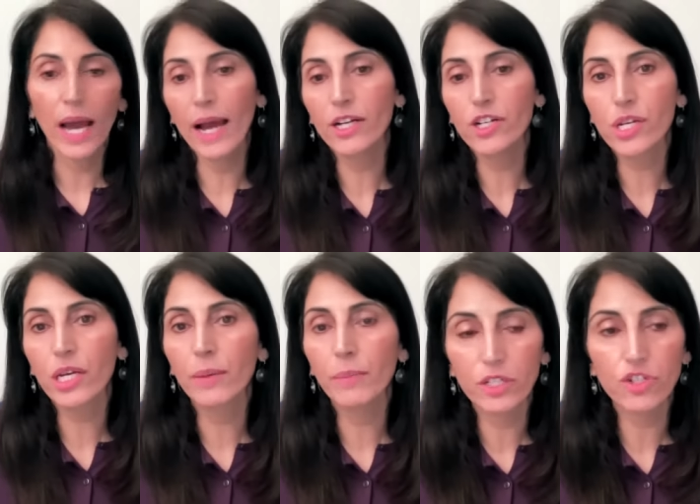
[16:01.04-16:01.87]
actually
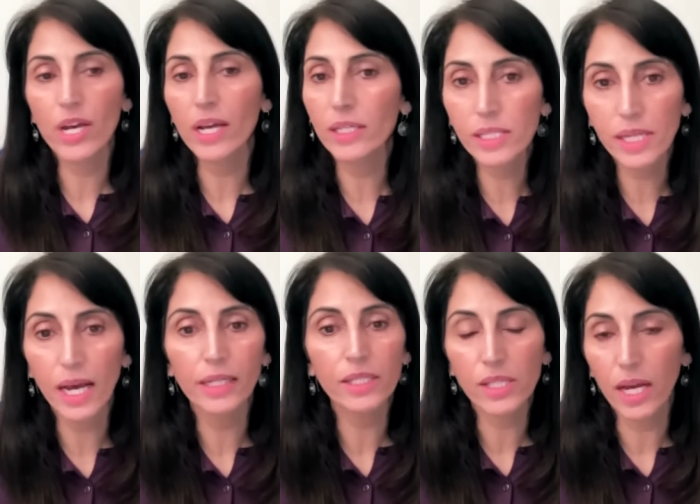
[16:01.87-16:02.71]
commit genocide
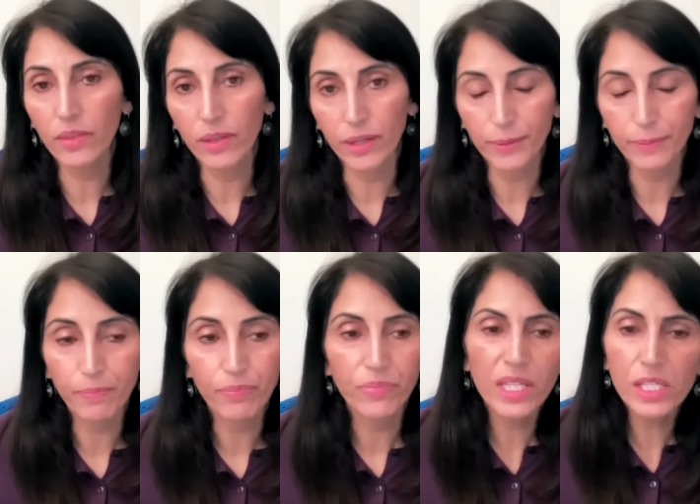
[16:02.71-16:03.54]
is not there.
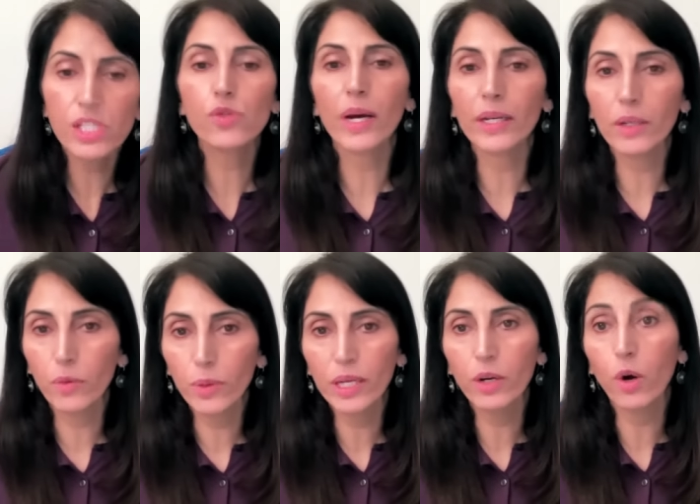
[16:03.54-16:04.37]
This is what
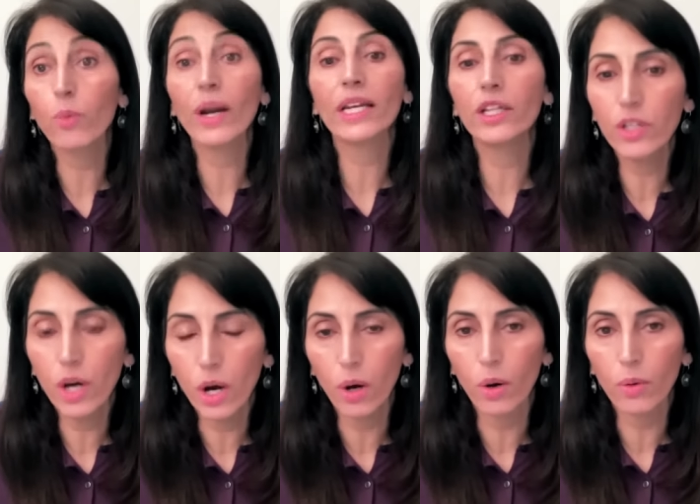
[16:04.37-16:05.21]
we already
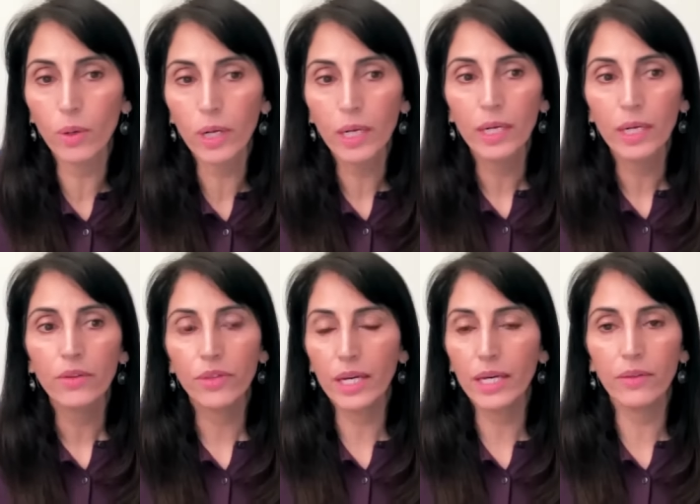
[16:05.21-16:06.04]
know
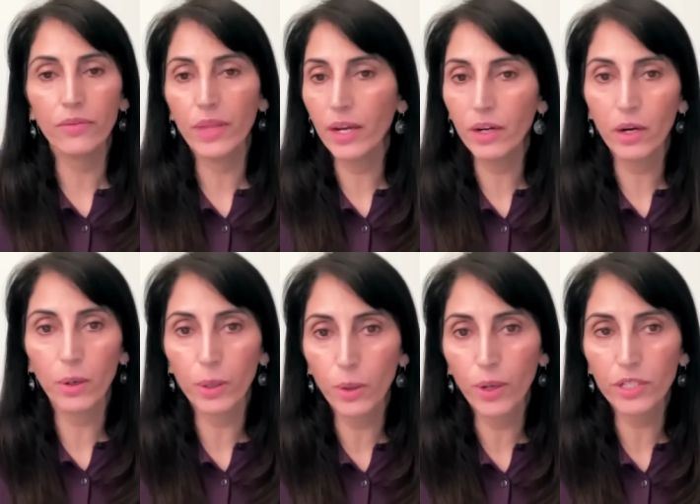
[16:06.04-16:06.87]
that they are
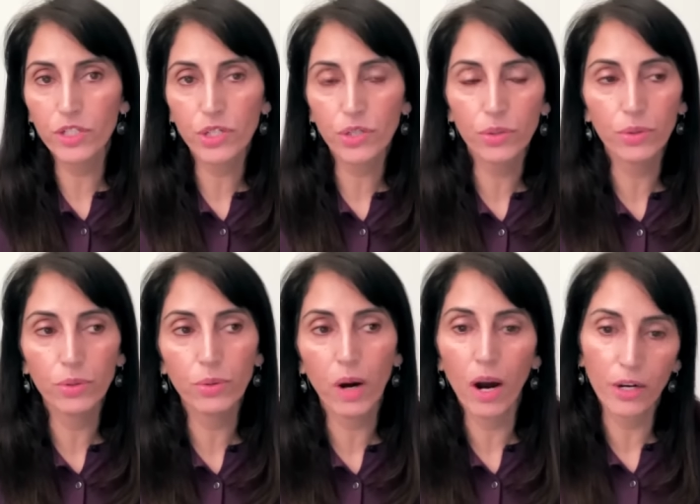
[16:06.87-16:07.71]
going
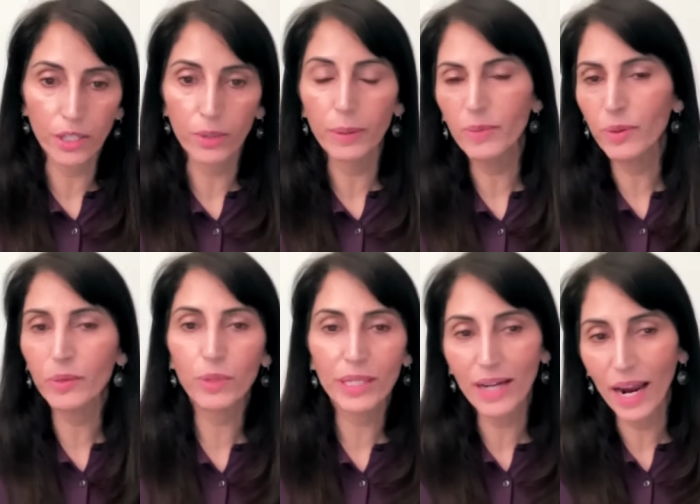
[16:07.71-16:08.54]
to argue. I mean, we,
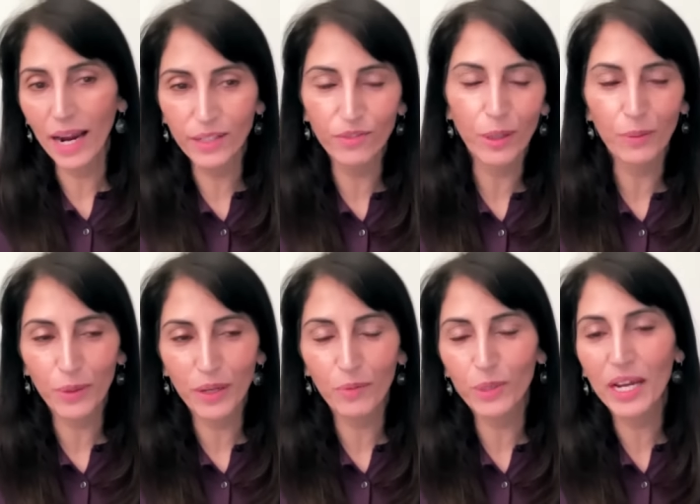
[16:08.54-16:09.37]
we kind of know. We,
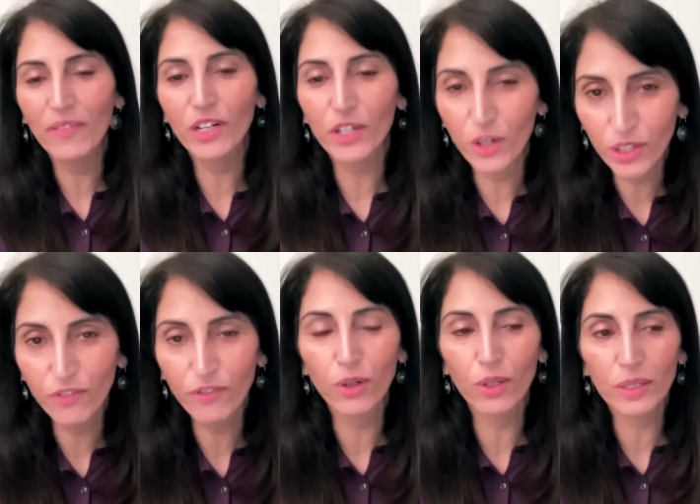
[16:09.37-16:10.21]
we haven't heard the
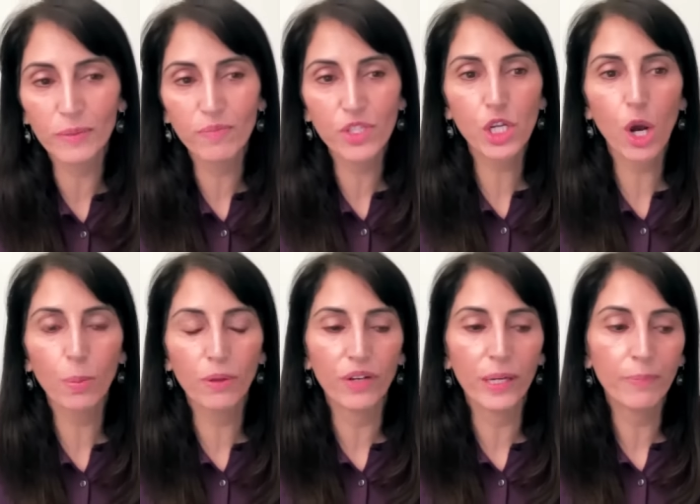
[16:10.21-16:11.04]
full scope
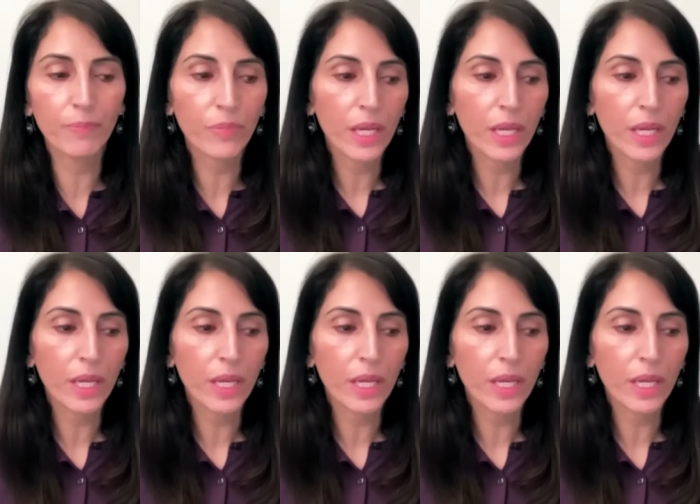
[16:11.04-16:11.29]
of it,